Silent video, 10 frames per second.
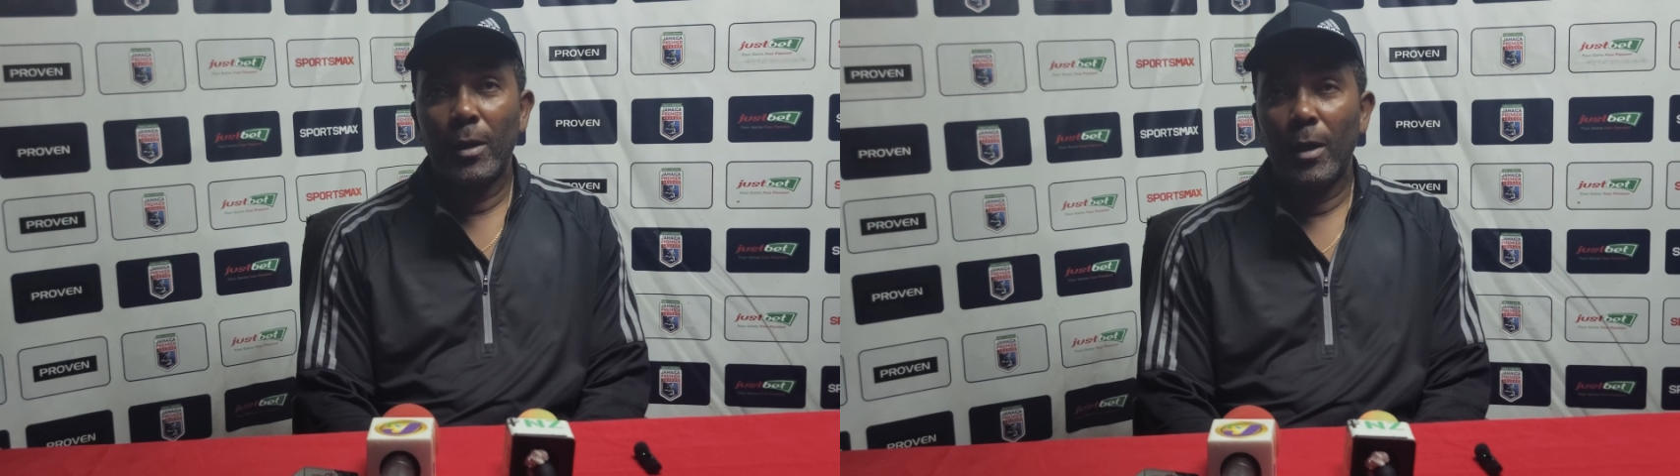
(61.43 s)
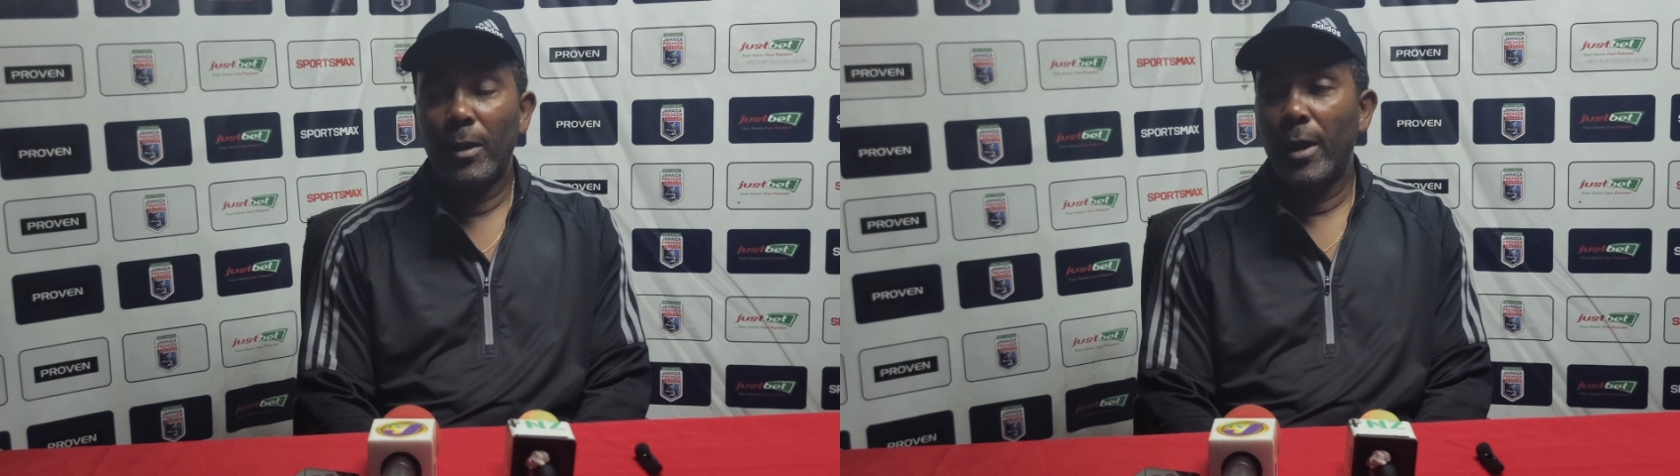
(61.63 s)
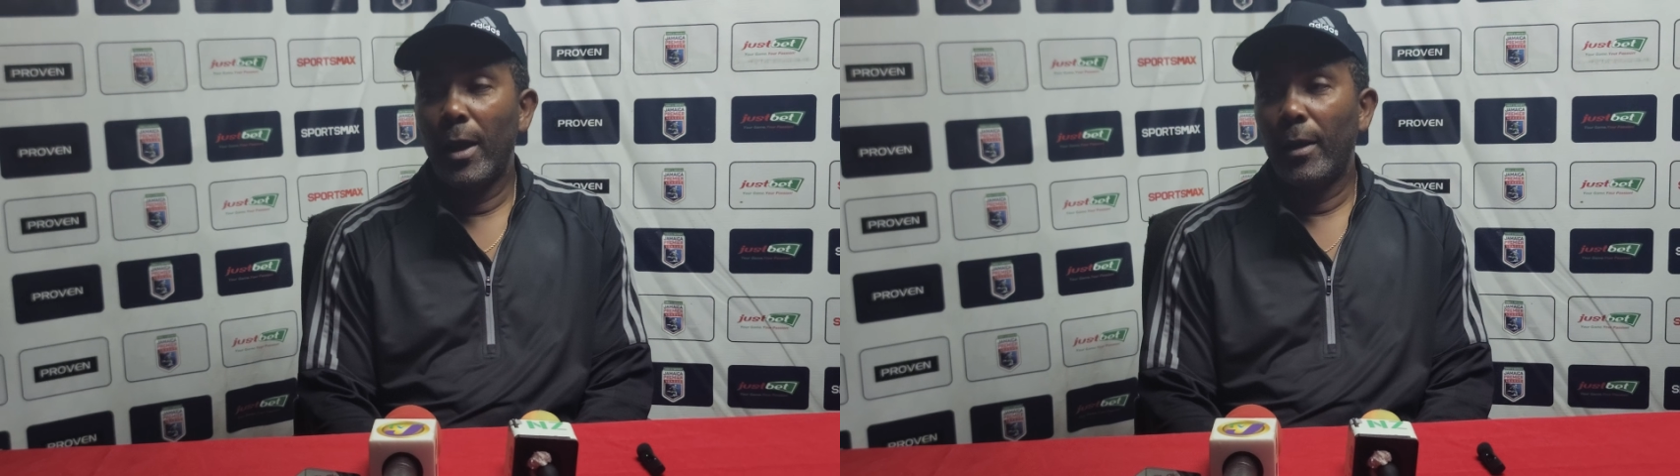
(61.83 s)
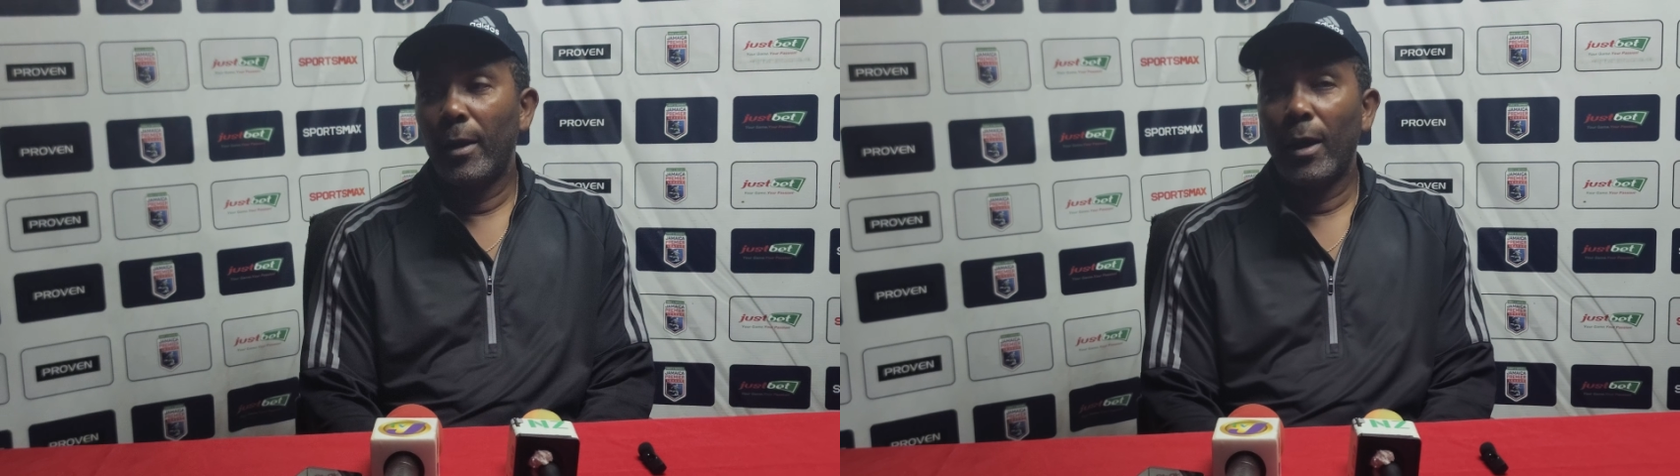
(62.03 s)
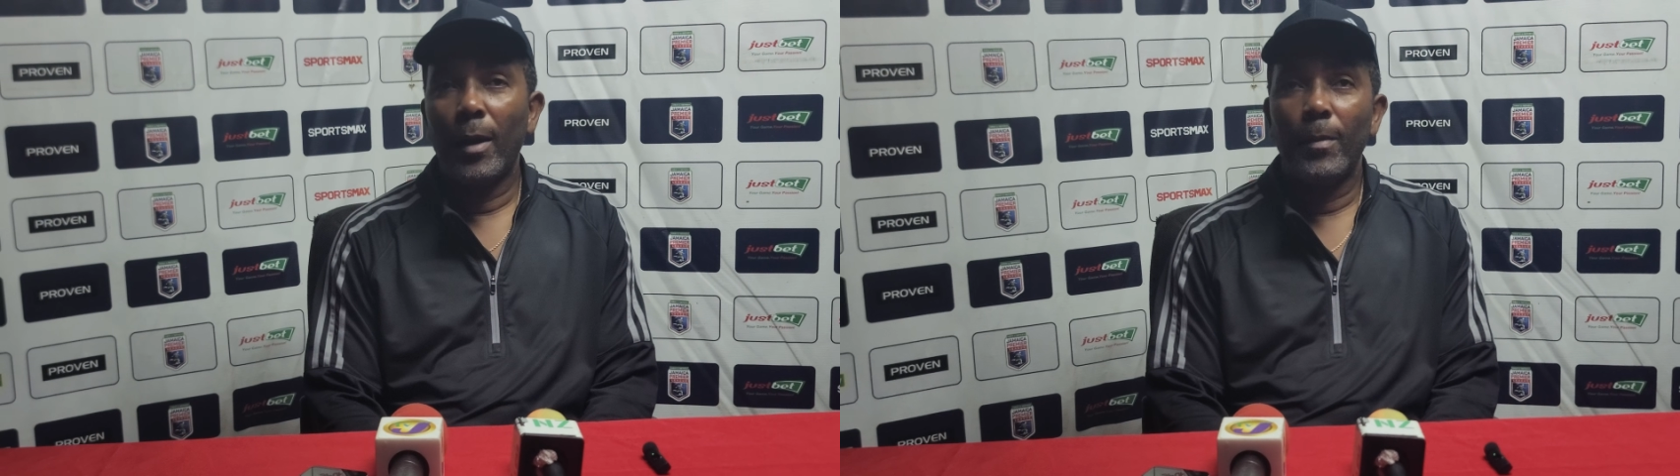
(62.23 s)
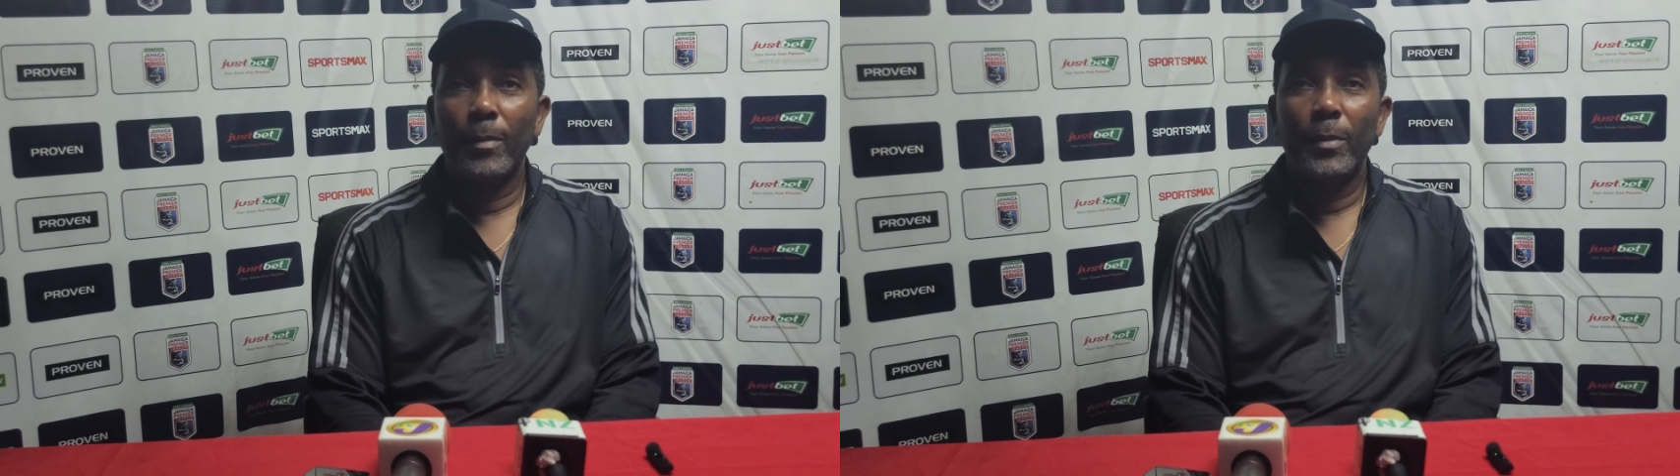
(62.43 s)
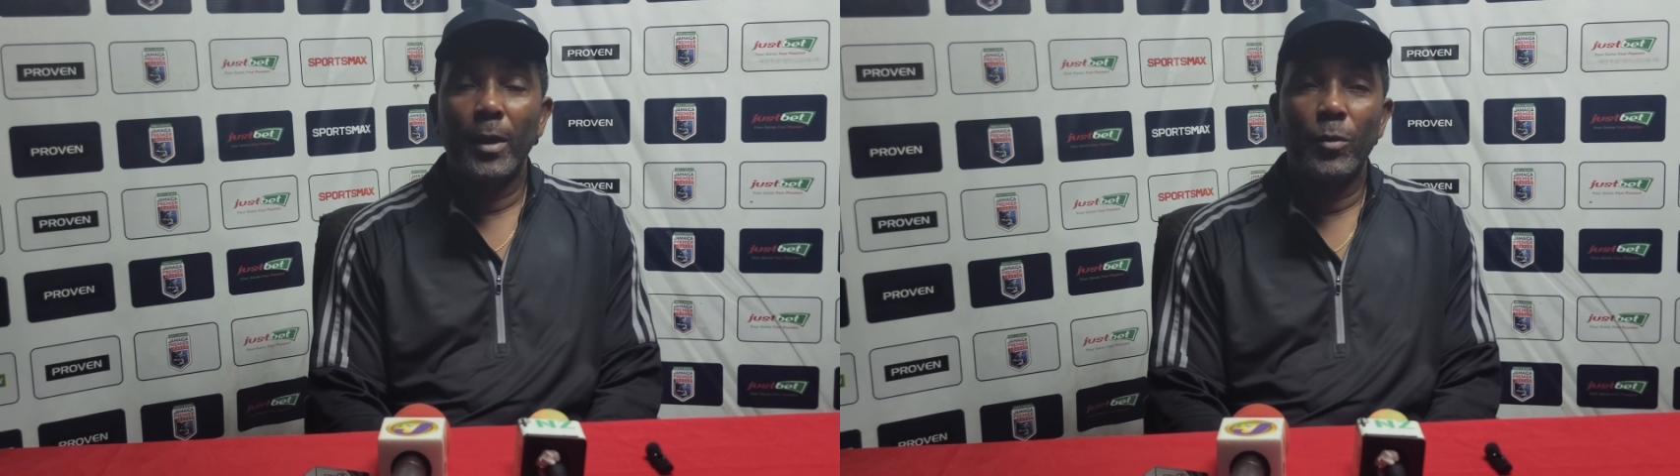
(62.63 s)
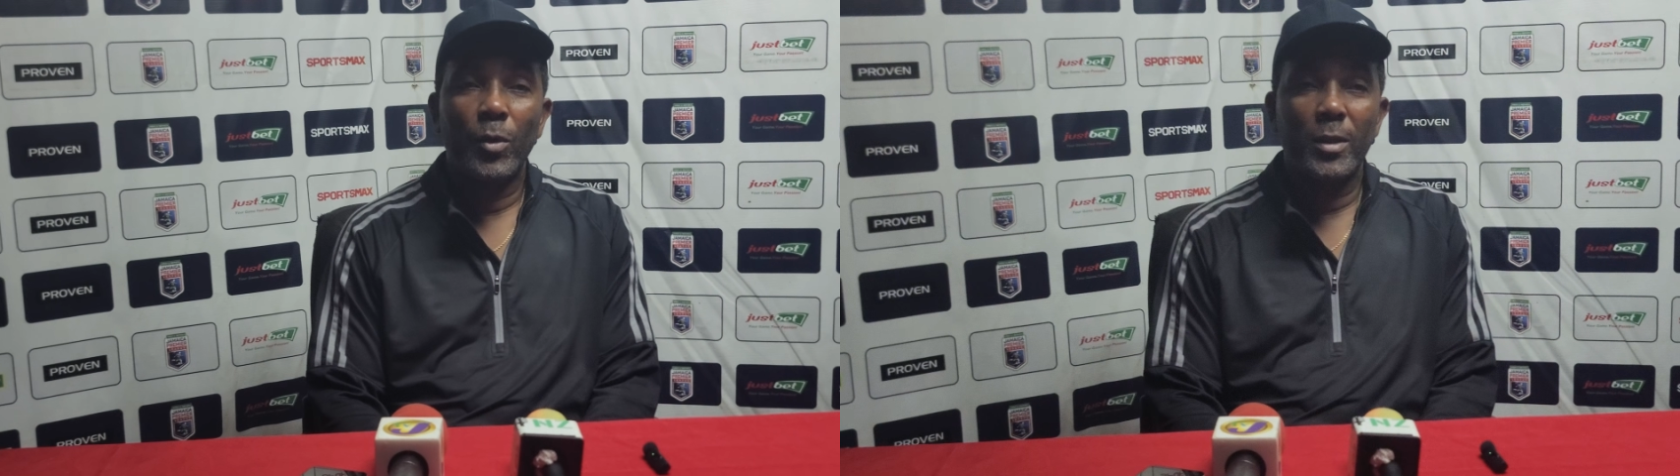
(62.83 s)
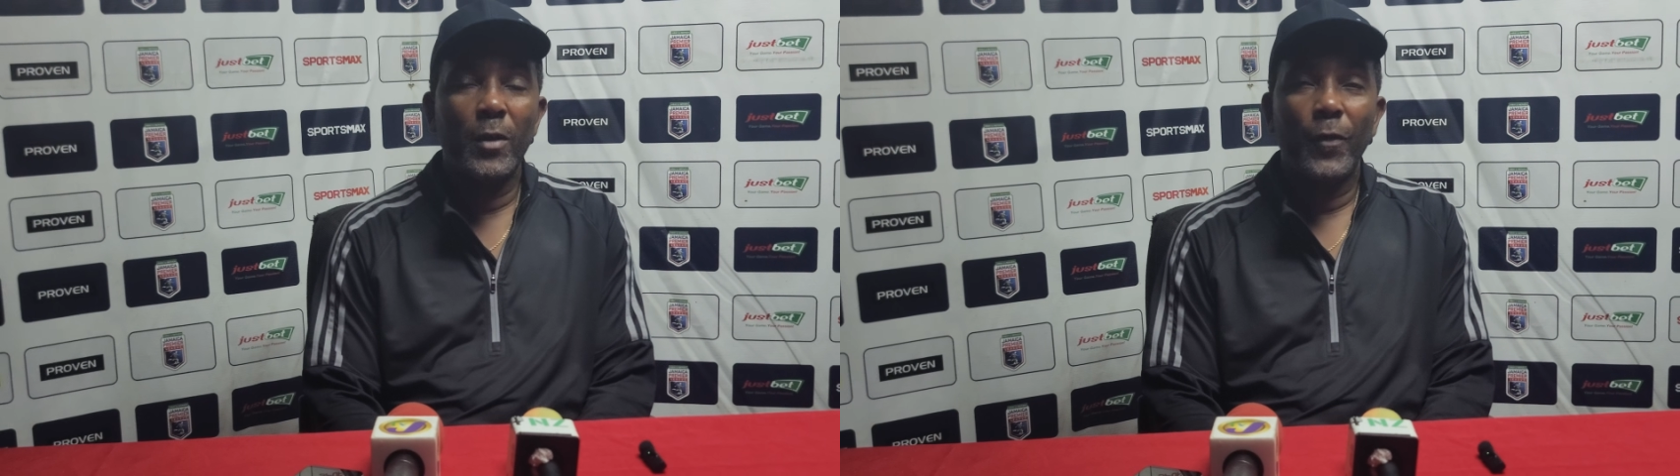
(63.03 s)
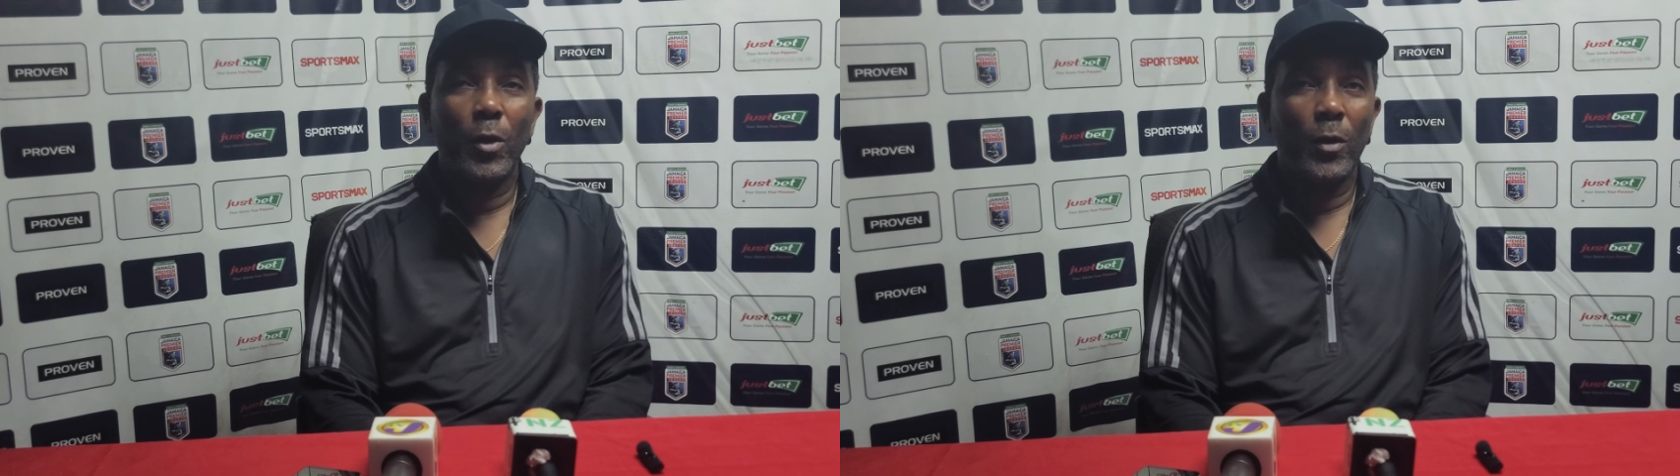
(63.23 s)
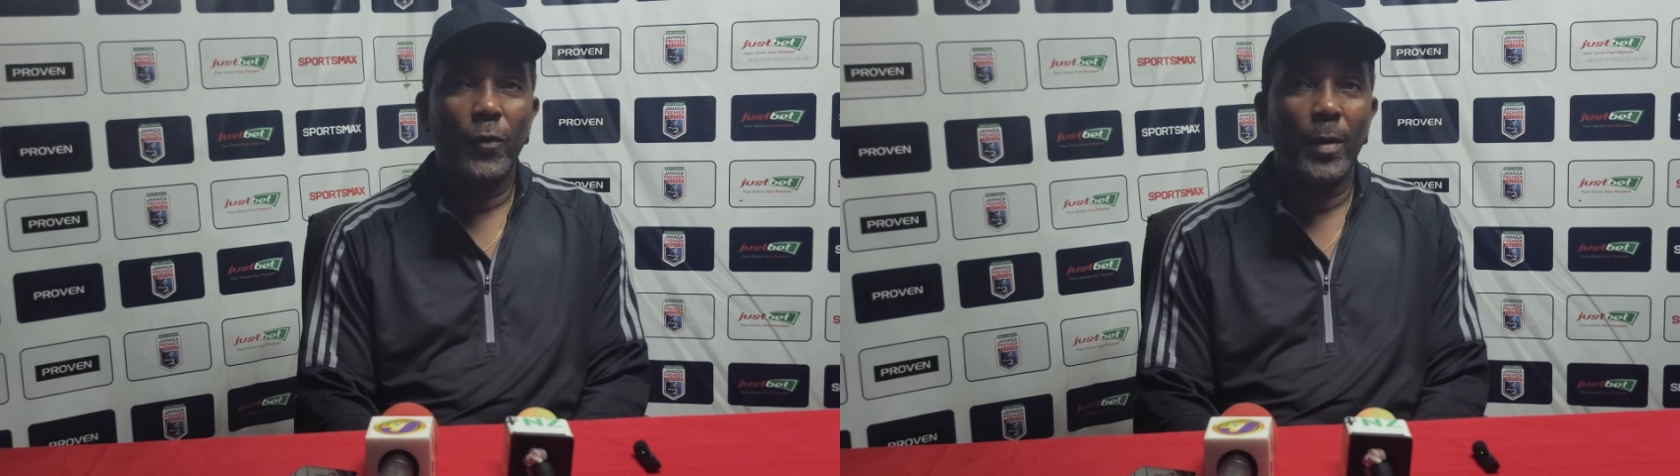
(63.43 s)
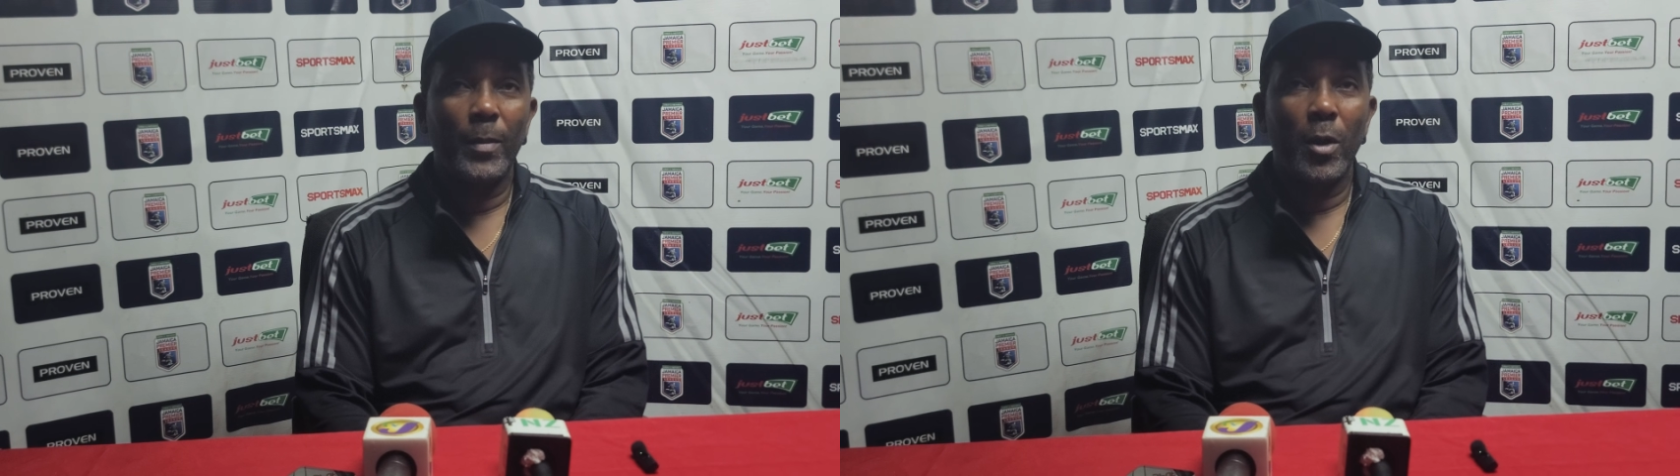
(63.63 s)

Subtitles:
And then it was difficult from